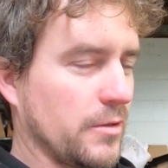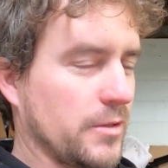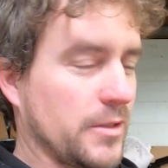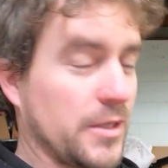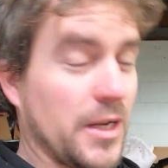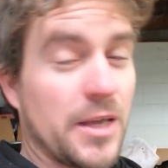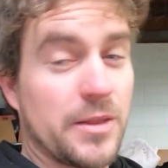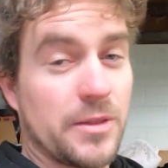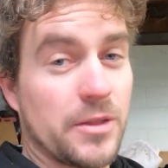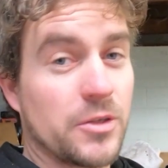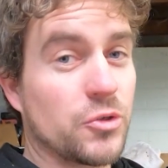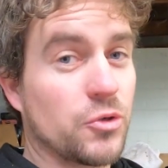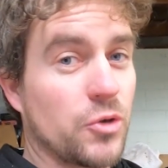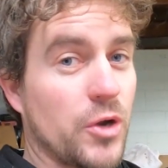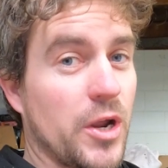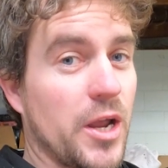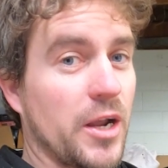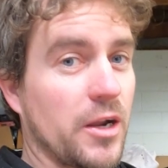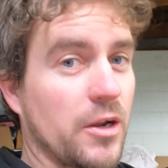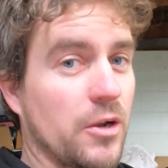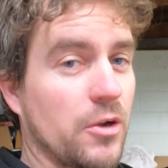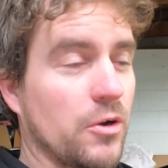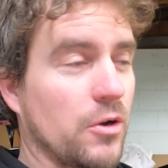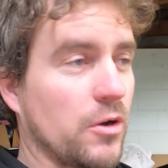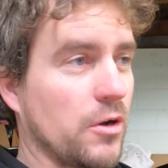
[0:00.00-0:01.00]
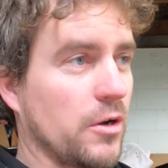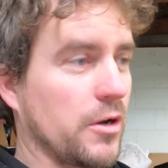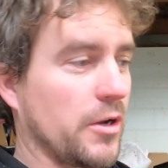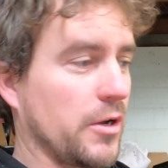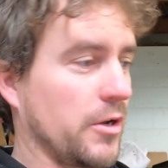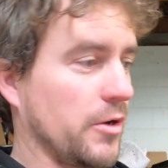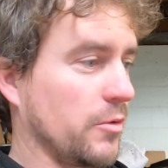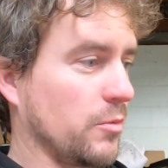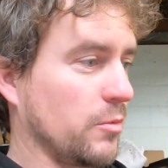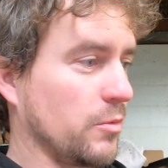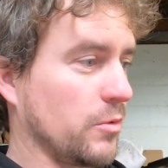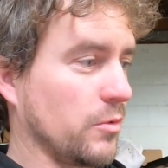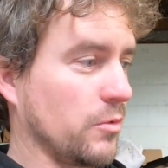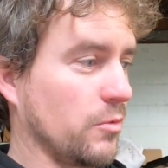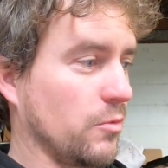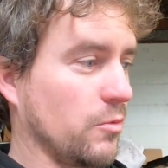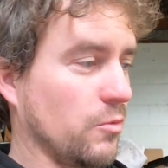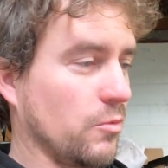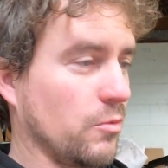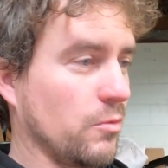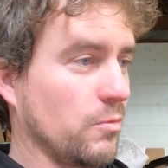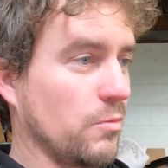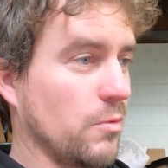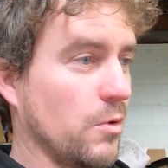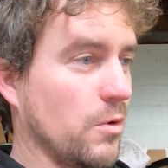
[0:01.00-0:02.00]
Down the track I
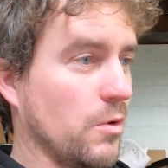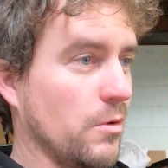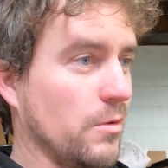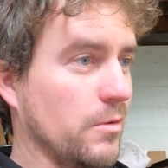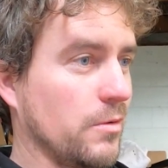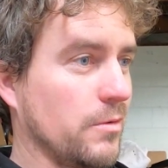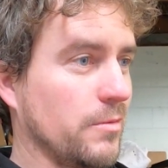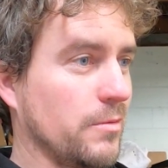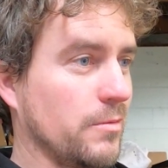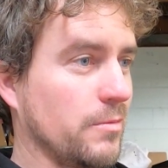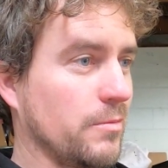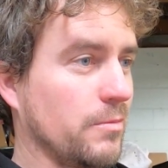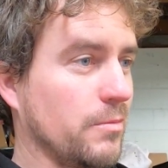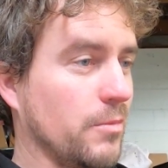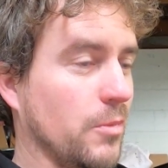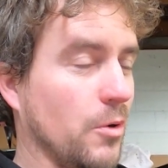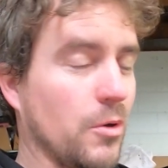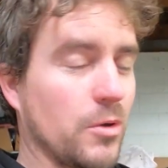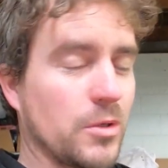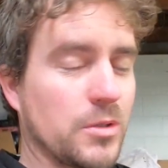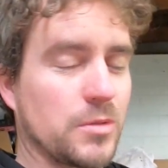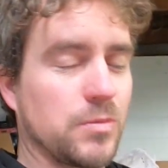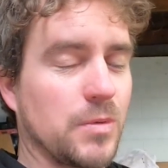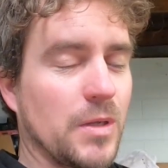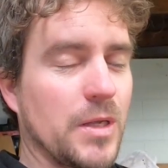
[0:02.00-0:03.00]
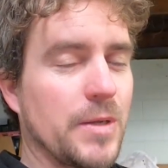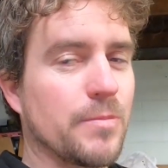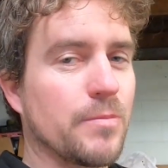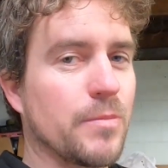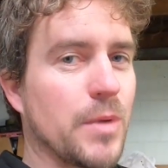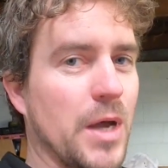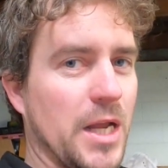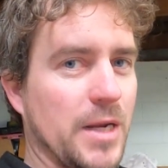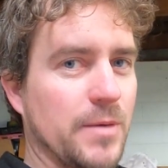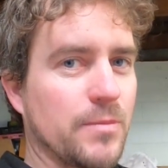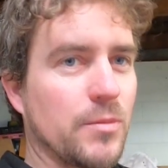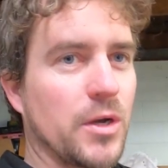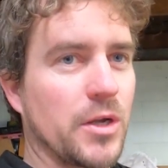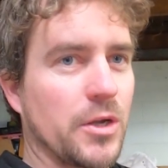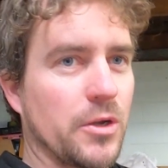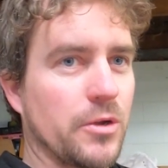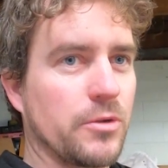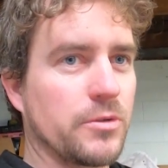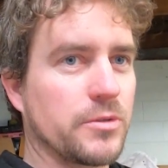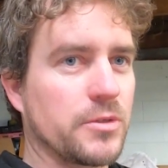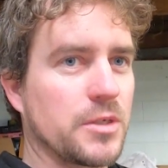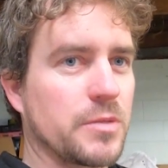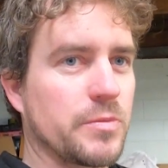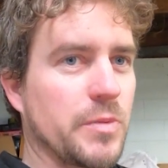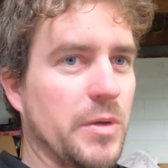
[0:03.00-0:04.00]
will possibly make my
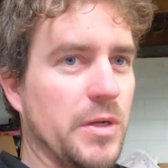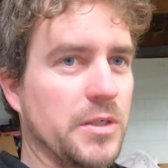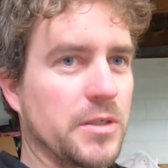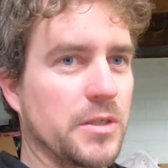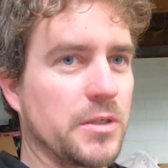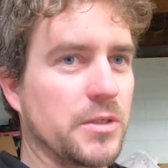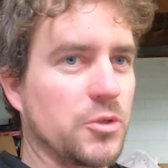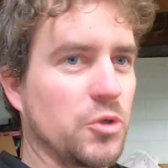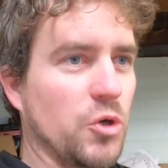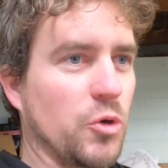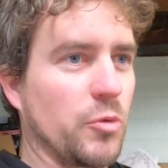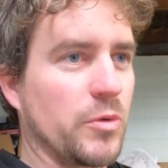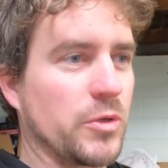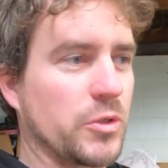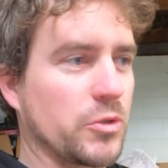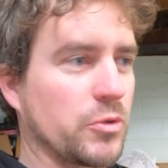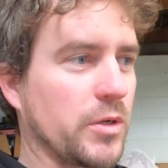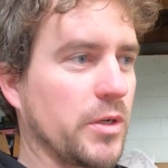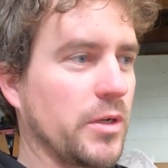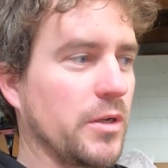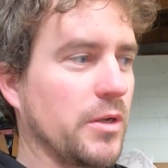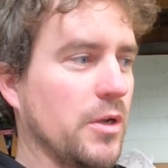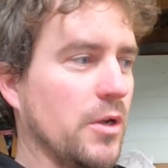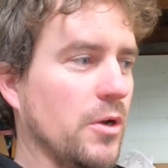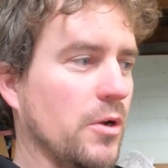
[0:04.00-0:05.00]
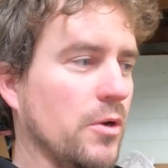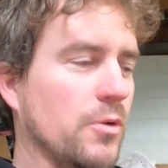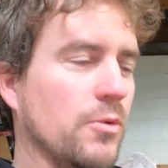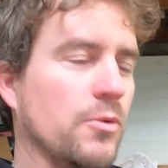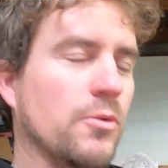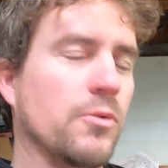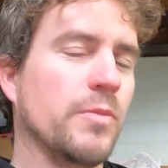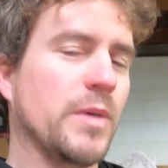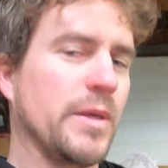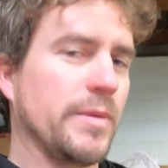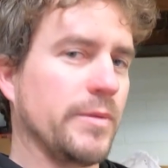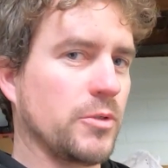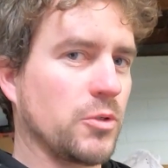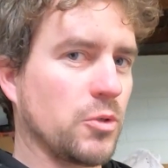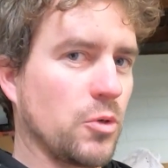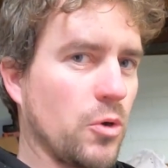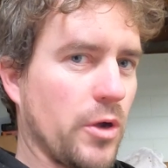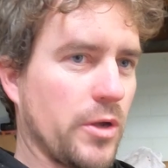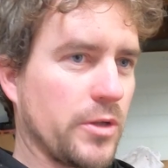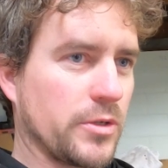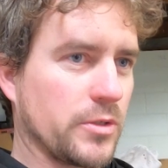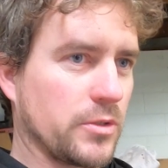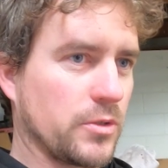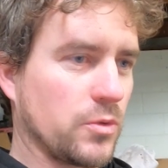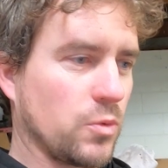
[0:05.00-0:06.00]
own suspension geometry or maybe
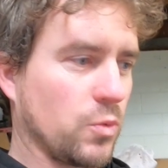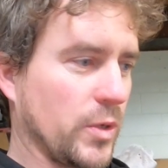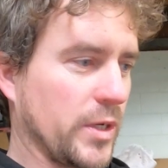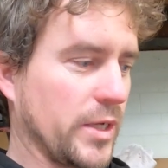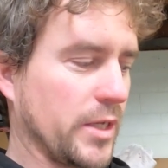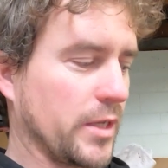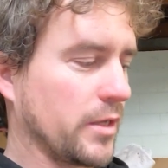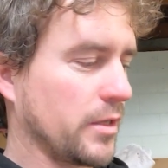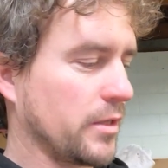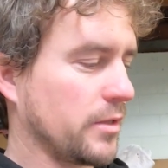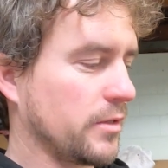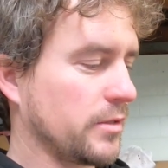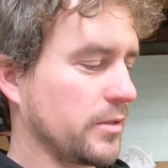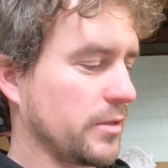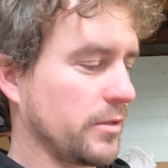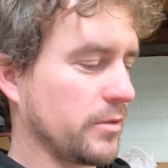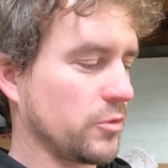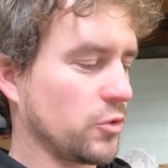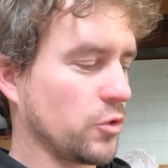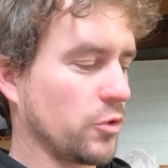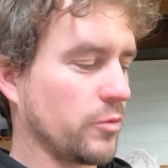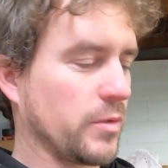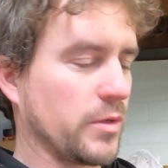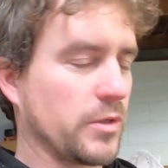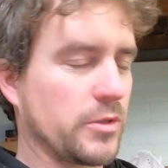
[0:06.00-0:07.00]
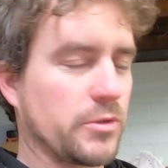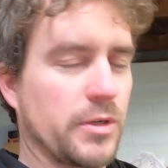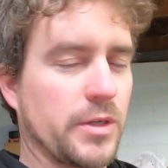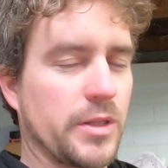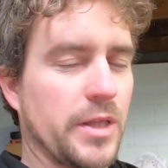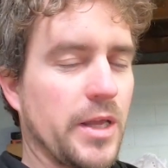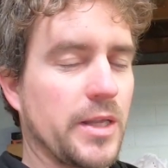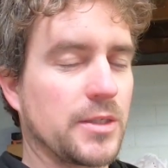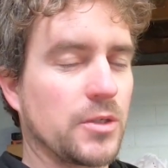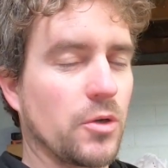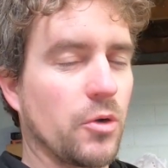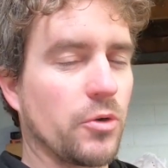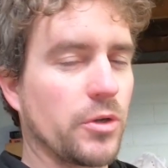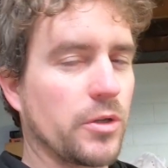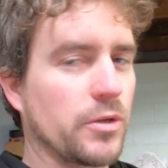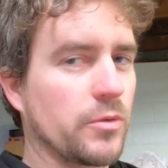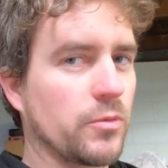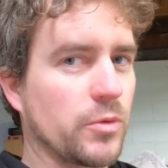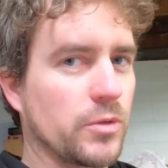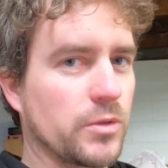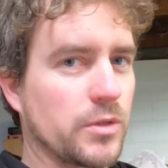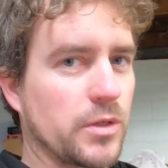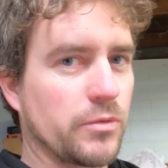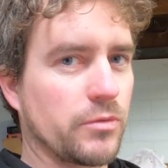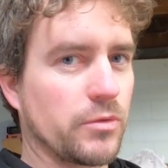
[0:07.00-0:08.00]
try and tweak the geometry that's on it
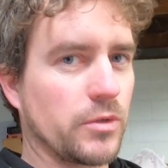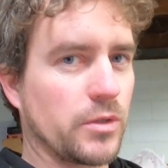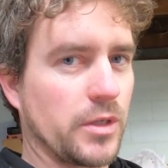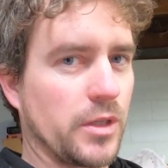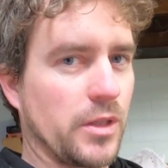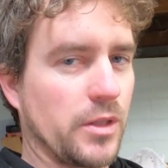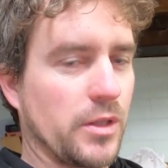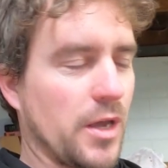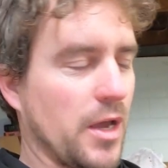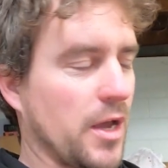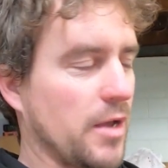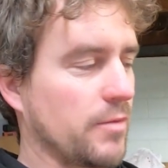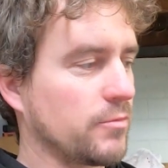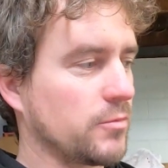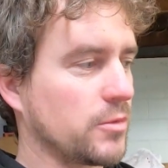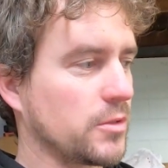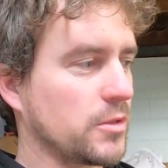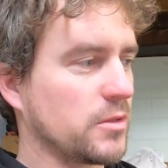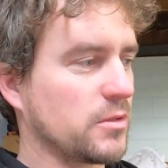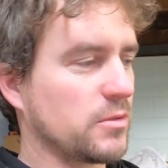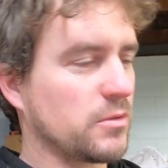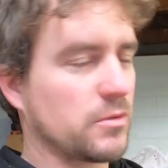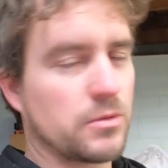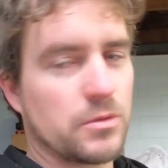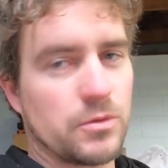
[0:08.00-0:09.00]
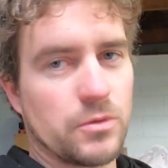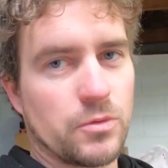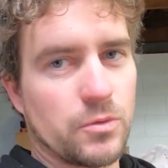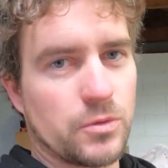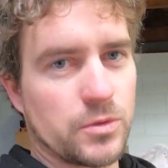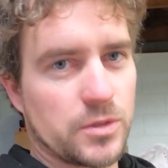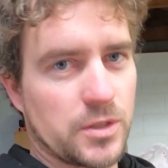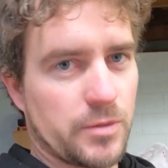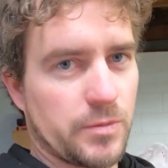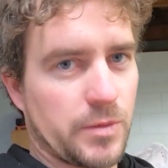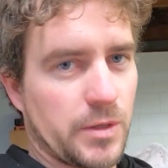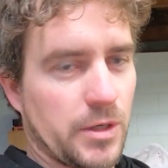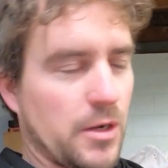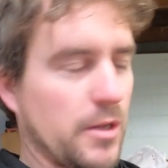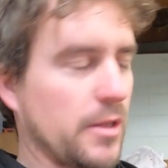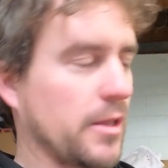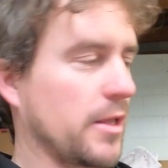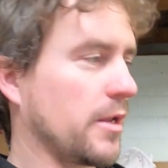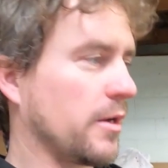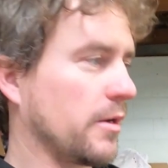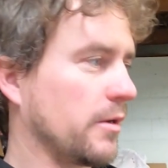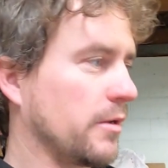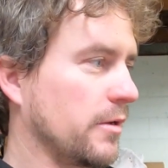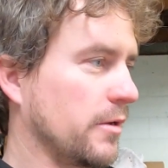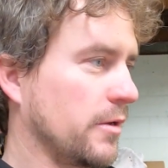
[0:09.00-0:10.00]
with different length arms or something like
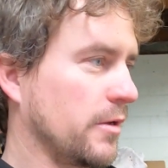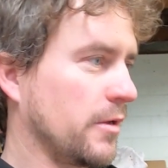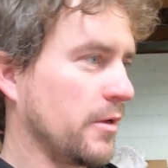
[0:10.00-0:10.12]
that.